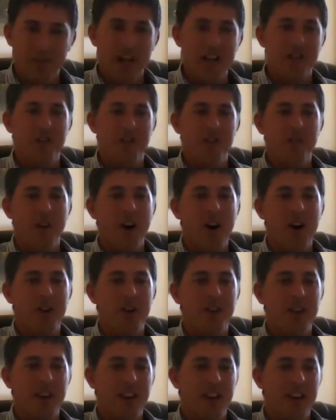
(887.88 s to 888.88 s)
Factory
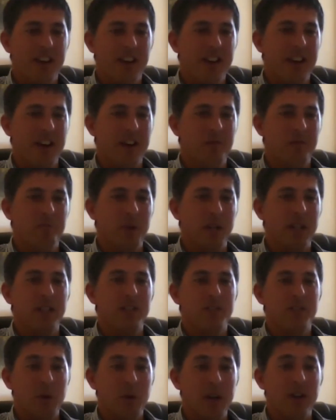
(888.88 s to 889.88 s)
Road, but
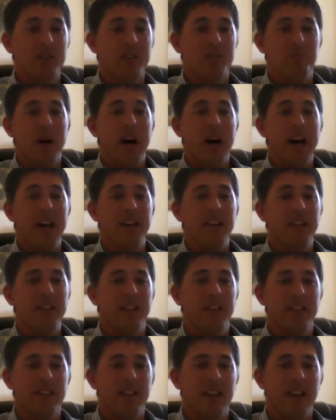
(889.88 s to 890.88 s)
it's where it's made,
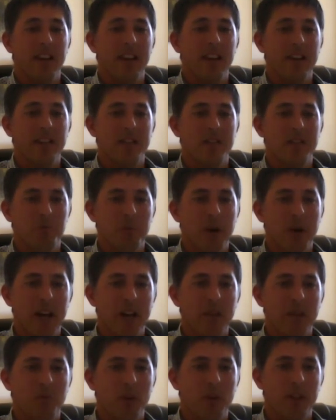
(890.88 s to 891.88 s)
and it's
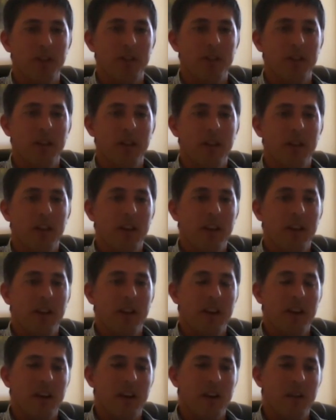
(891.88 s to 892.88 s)
made with
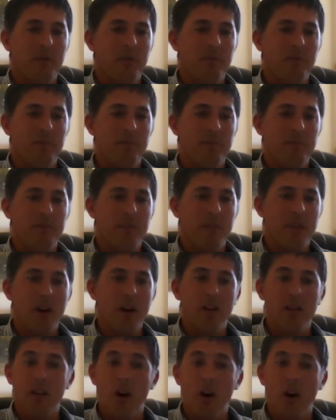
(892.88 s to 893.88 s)

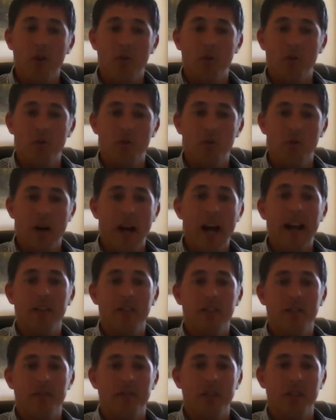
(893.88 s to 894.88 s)
local
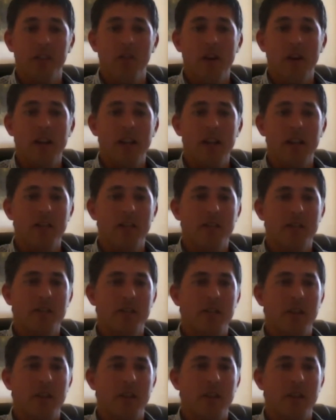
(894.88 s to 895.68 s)
active ingredients.